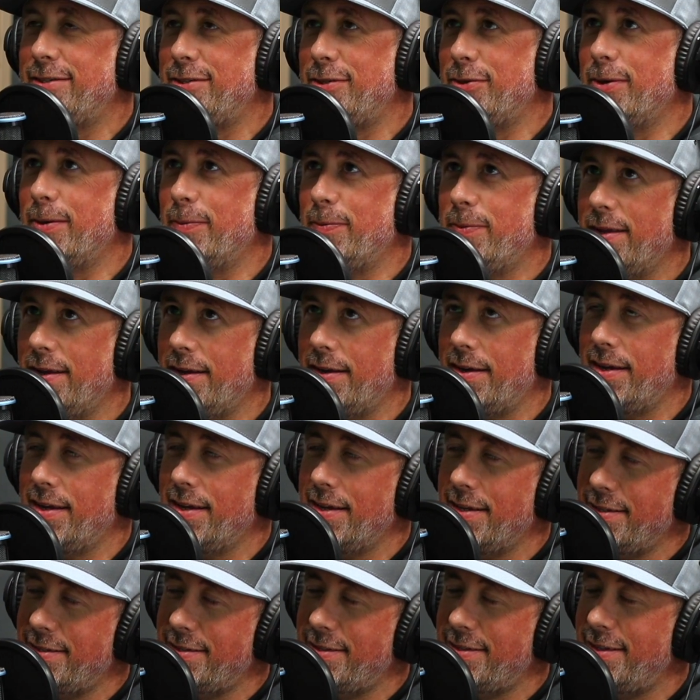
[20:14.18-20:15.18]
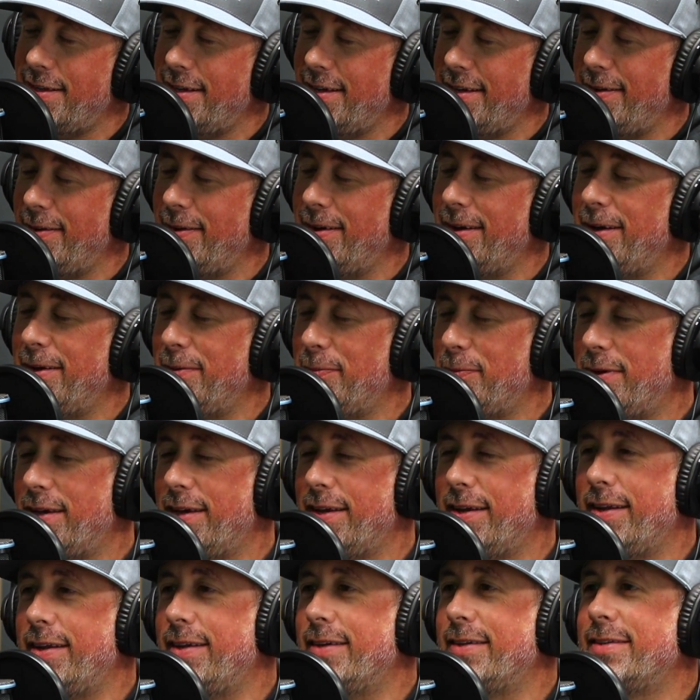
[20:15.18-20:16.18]
you up there, yes. I'm
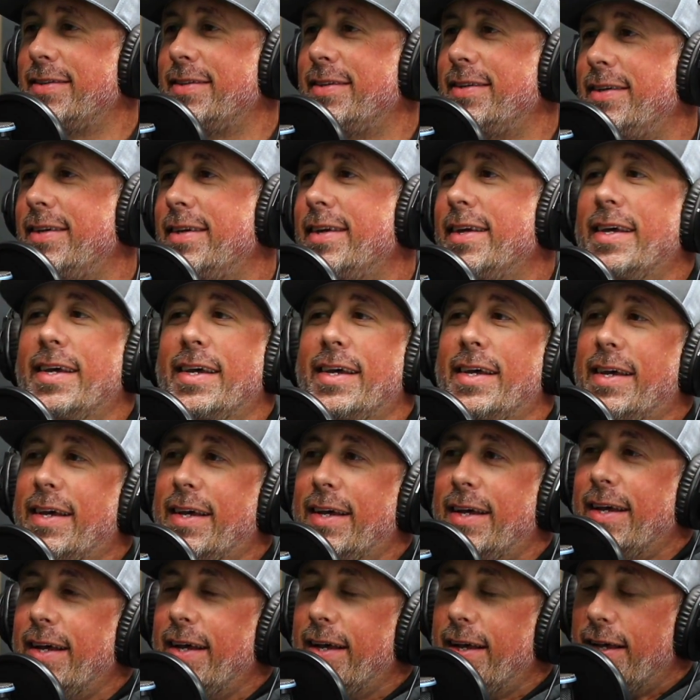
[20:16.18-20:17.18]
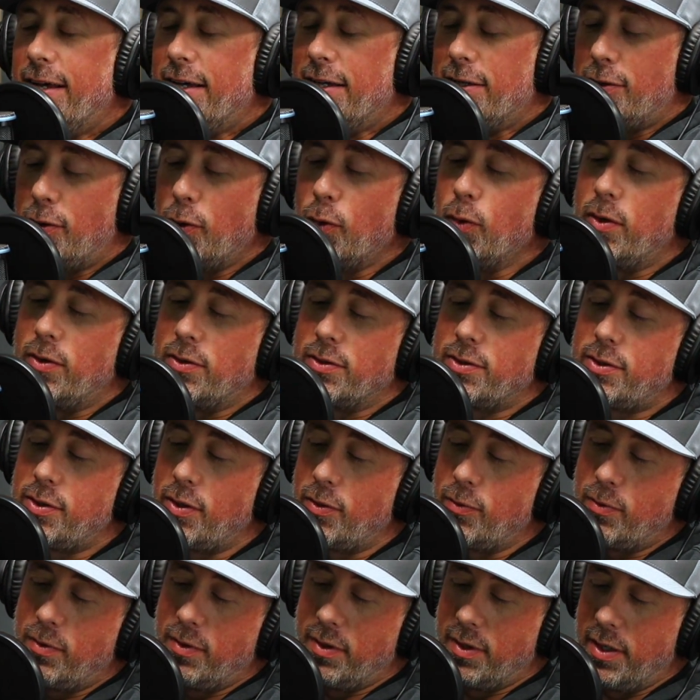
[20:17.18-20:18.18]
kidding. Cool.
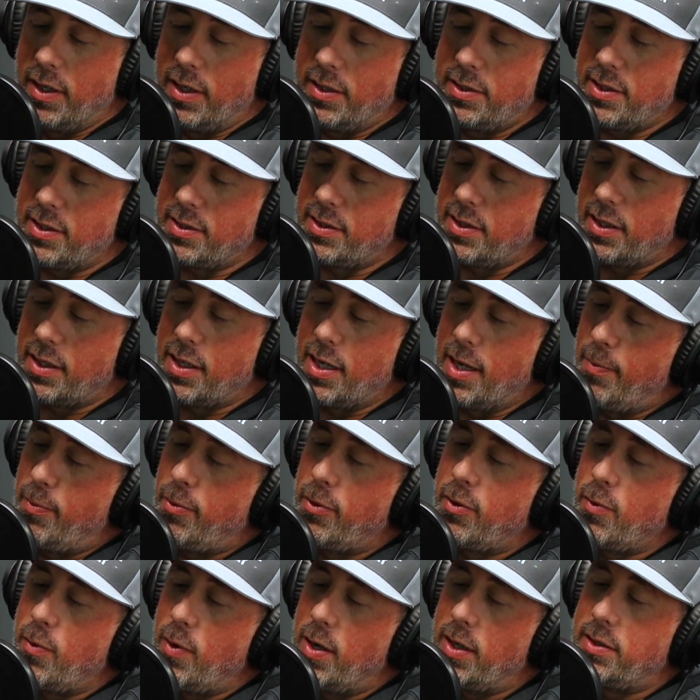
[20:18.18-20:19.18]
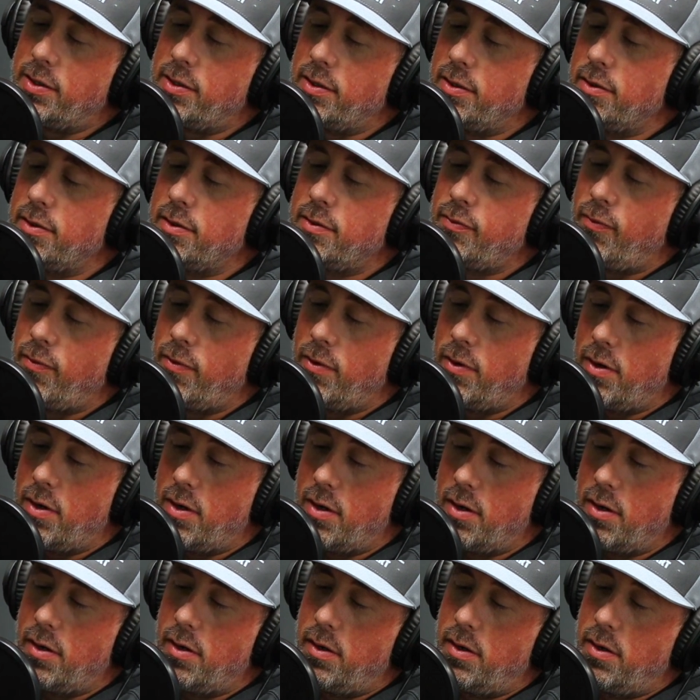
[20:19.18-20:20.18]
So just a couple questions for
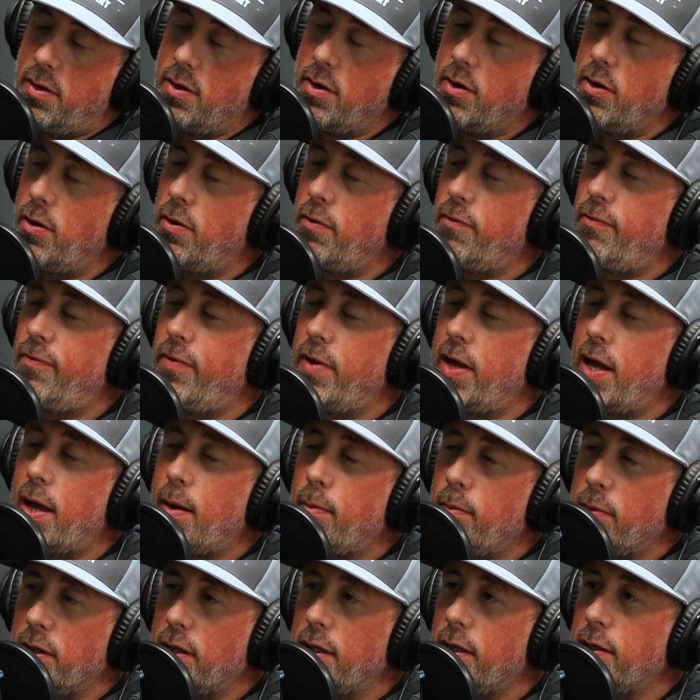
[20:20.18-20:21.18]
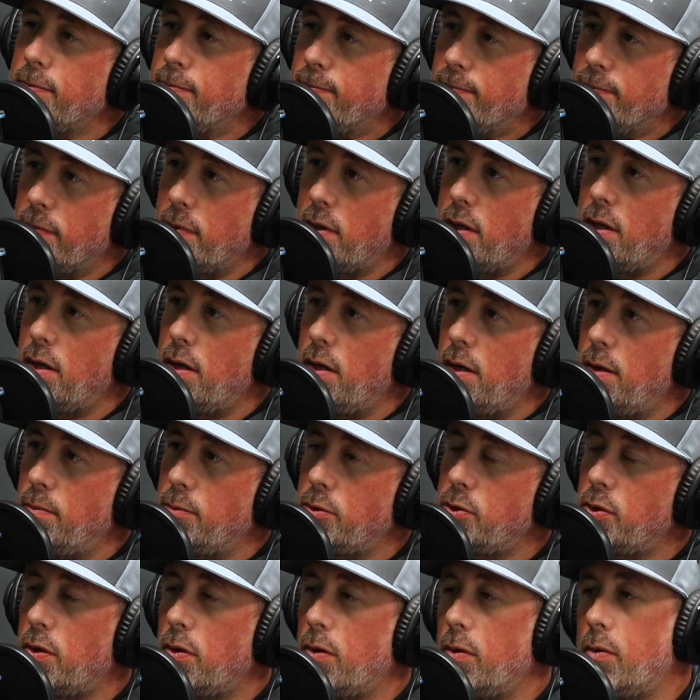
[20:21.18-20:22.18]
our N.E.R.D family.
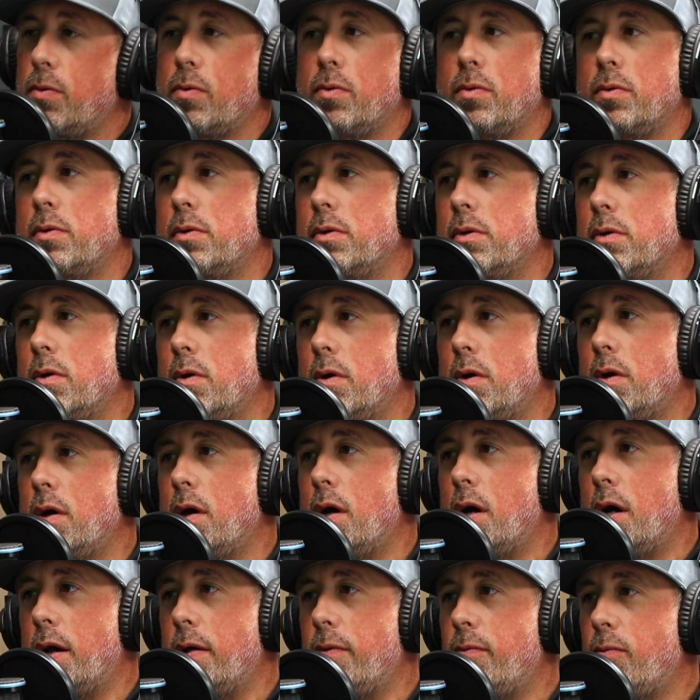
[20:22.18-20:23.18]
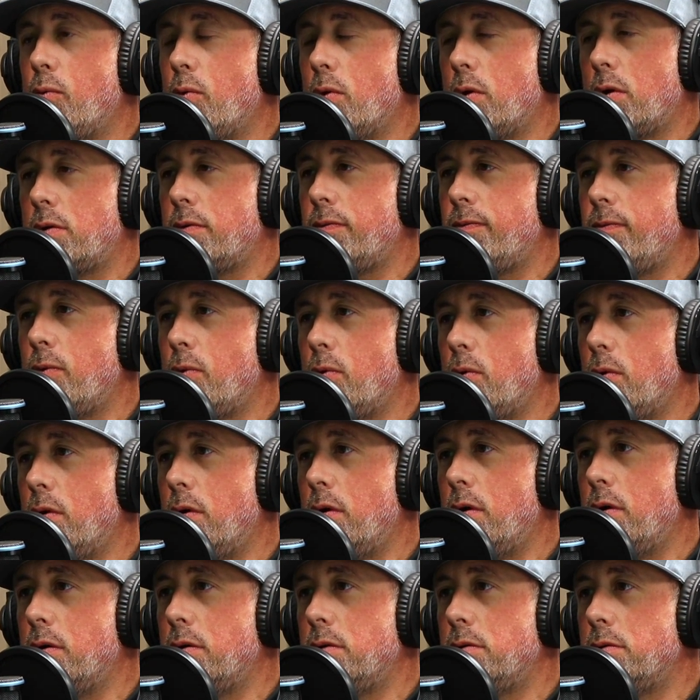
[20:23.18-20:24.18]
So I've worked
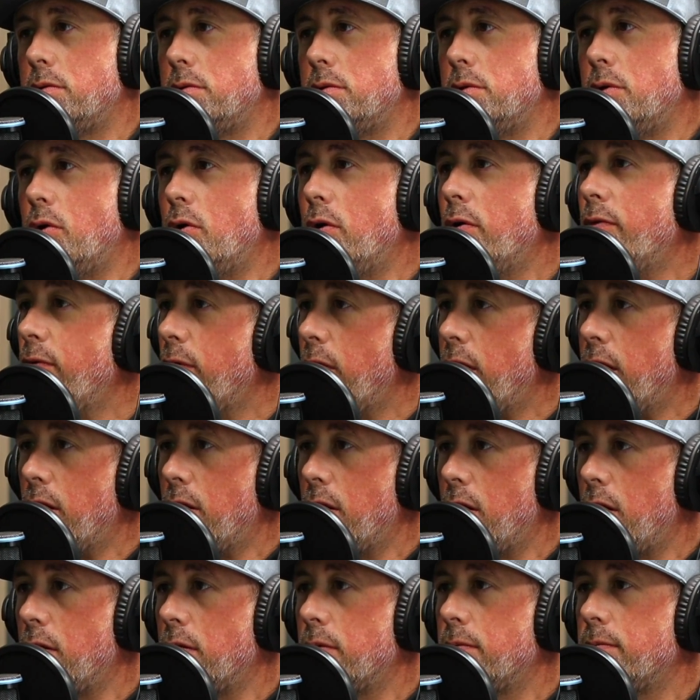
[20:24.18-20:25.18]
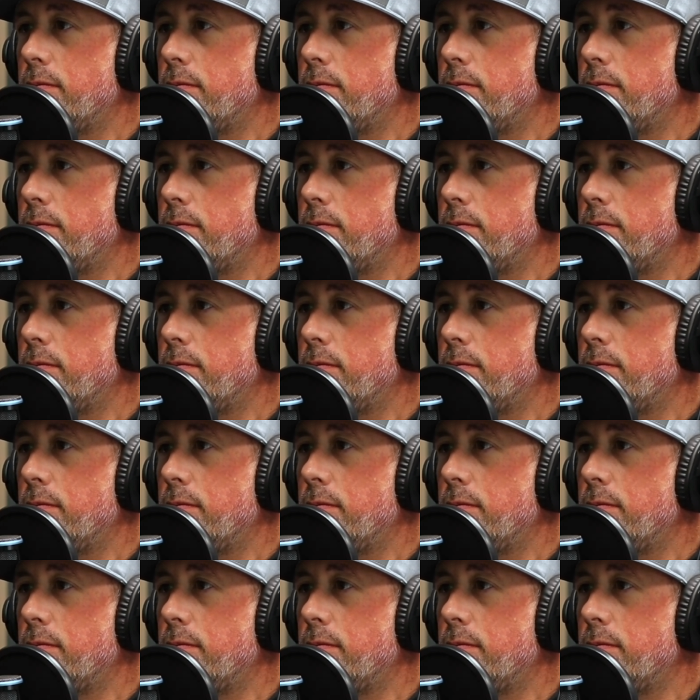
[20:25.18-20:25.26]
for N.E.R.D for how long?